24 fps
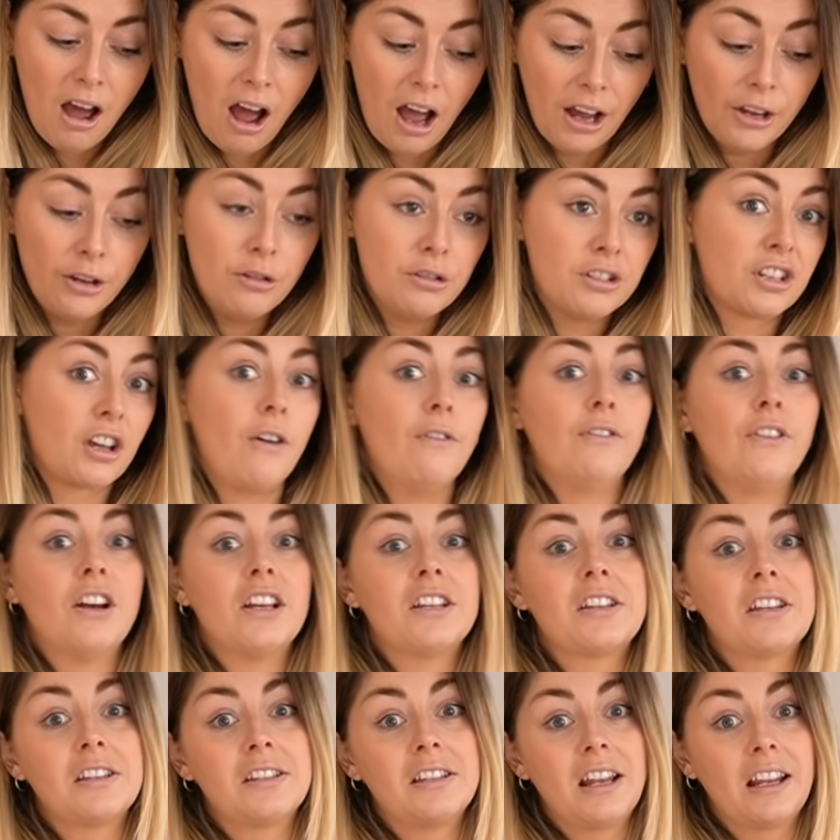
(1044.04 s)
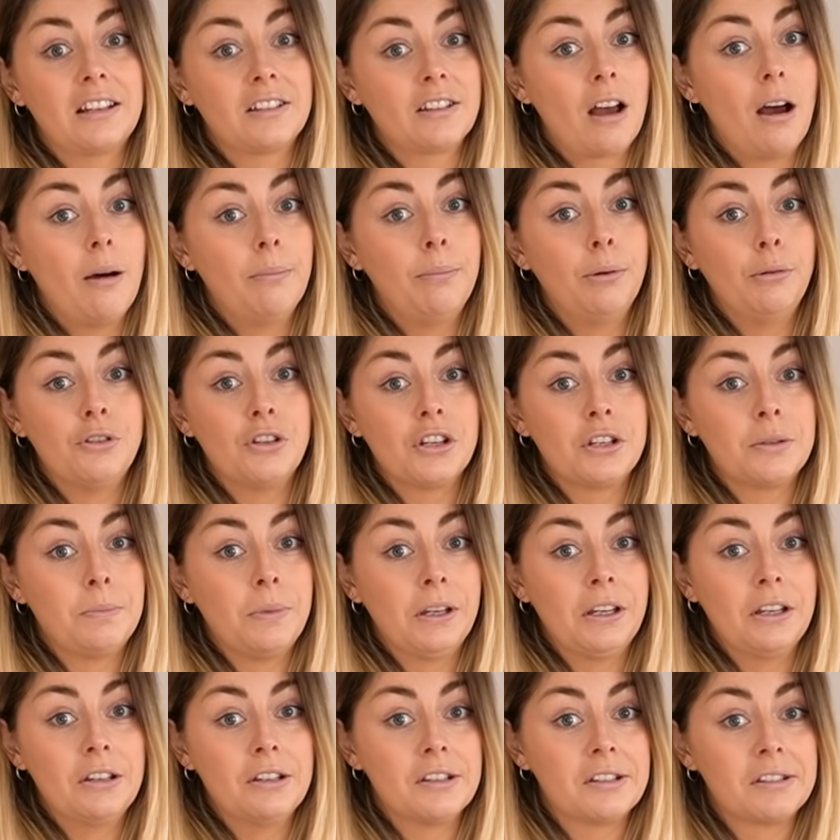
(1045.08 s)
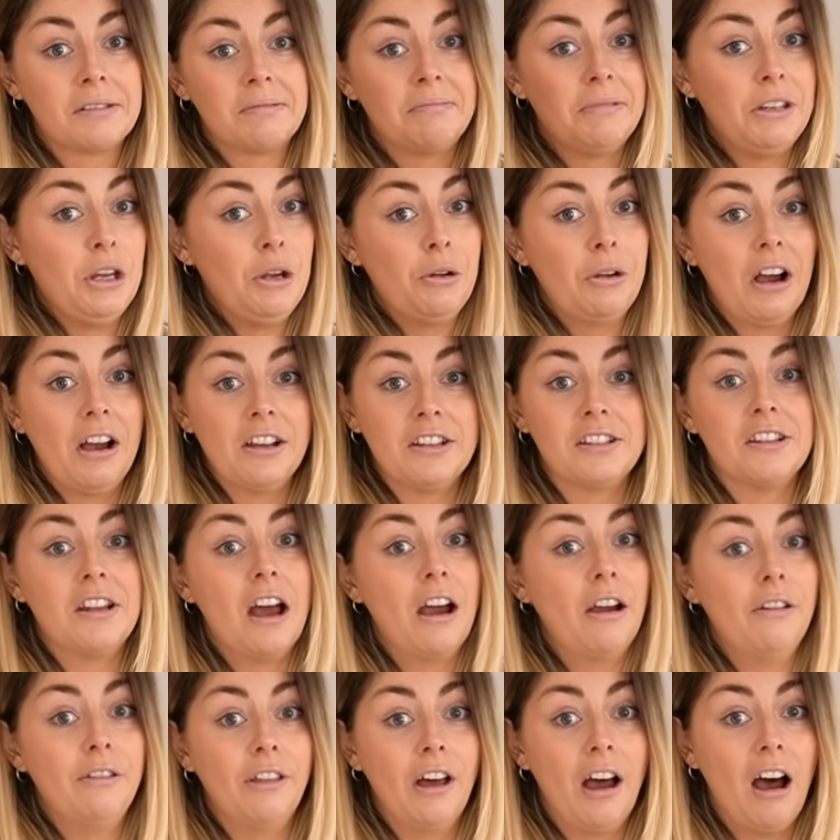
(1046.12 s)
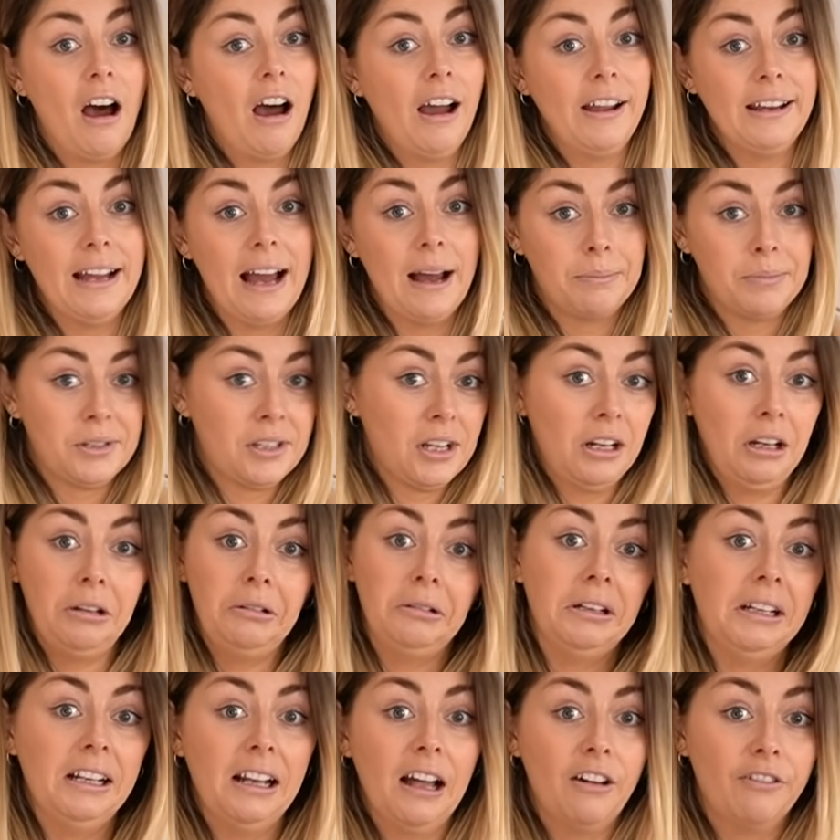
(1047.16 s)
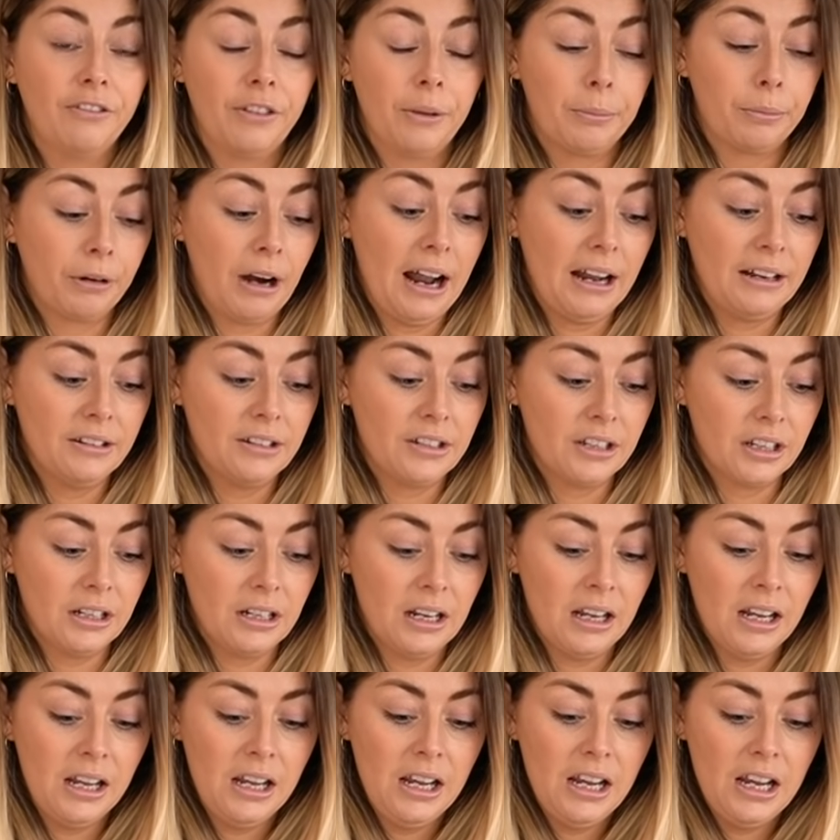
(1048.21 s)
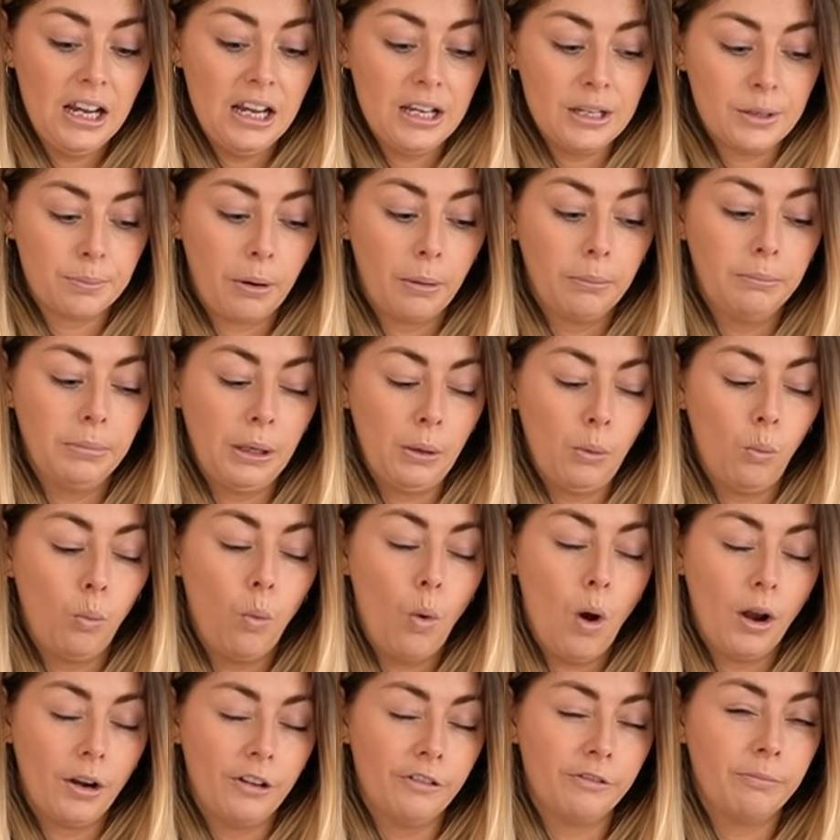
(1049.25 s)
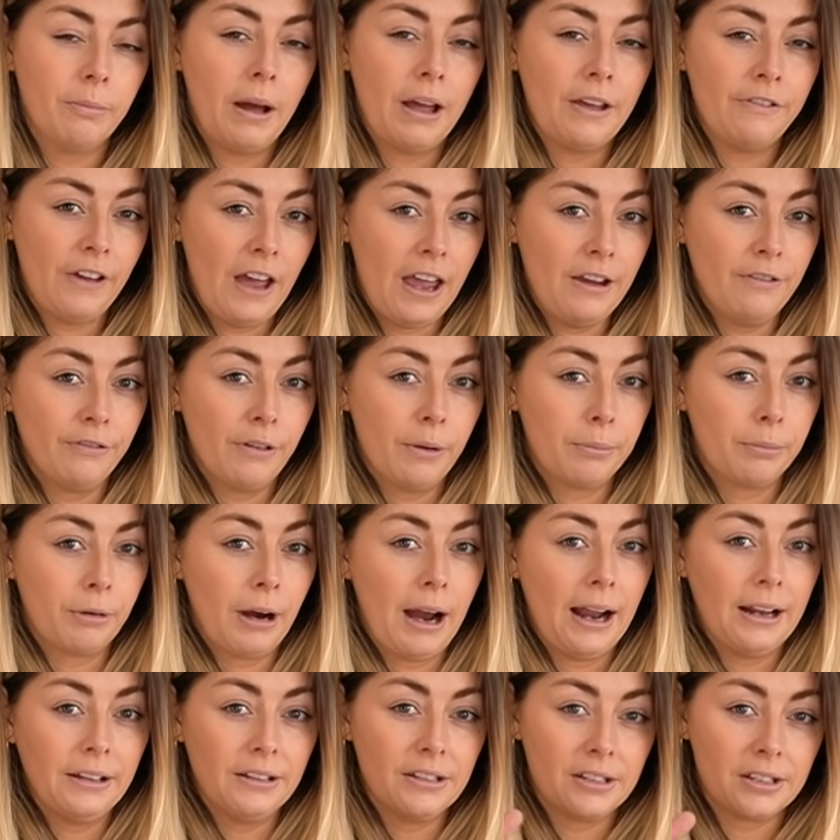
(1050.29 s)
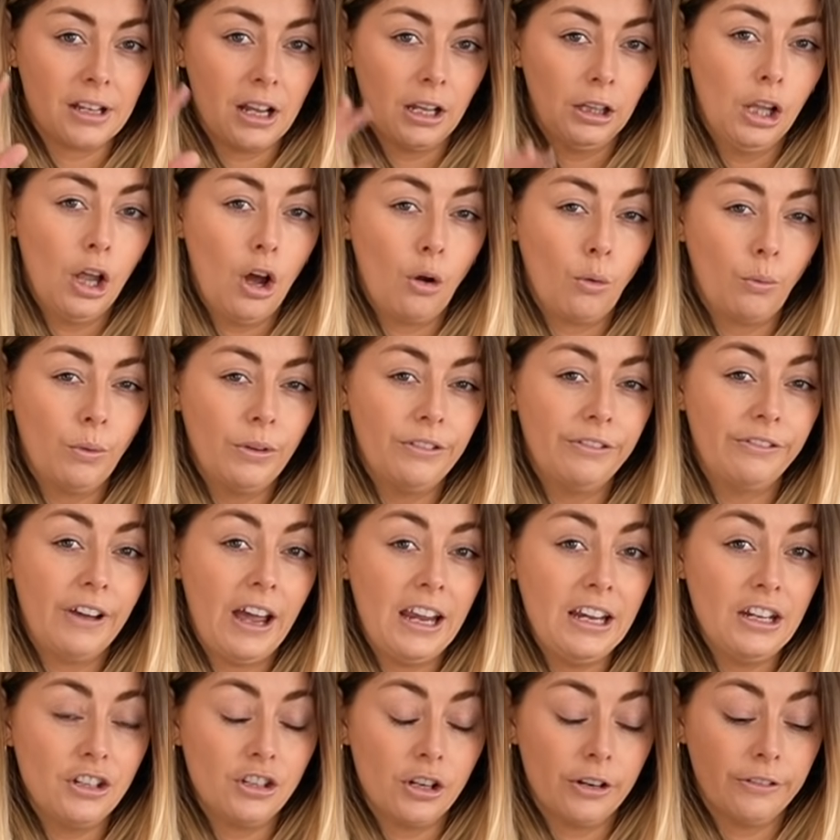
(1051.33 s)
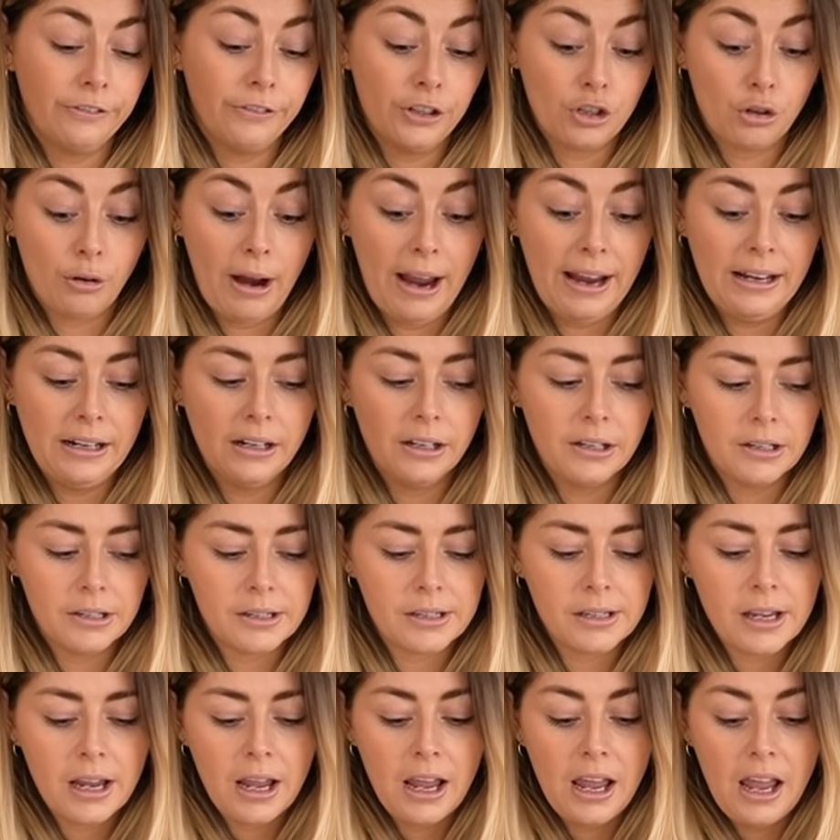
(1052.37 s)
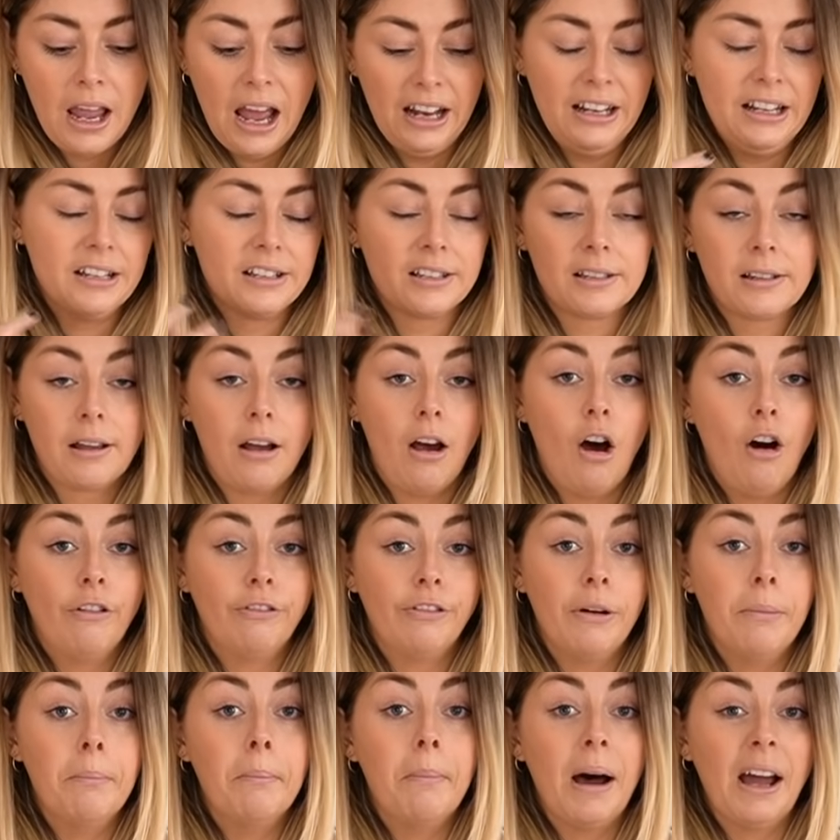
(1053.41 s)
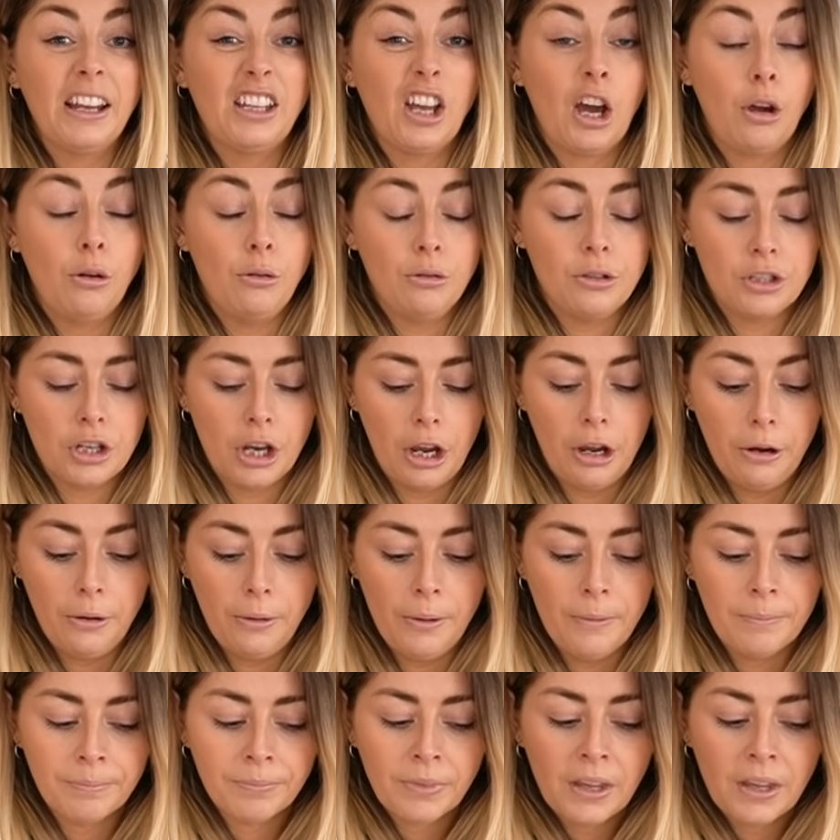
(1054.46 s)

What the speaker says: I use Converse as an example just because you guys know that I absolutely love the brand and it's probably one of my favourite brands along with Veja for trainers, and it's often my go-to.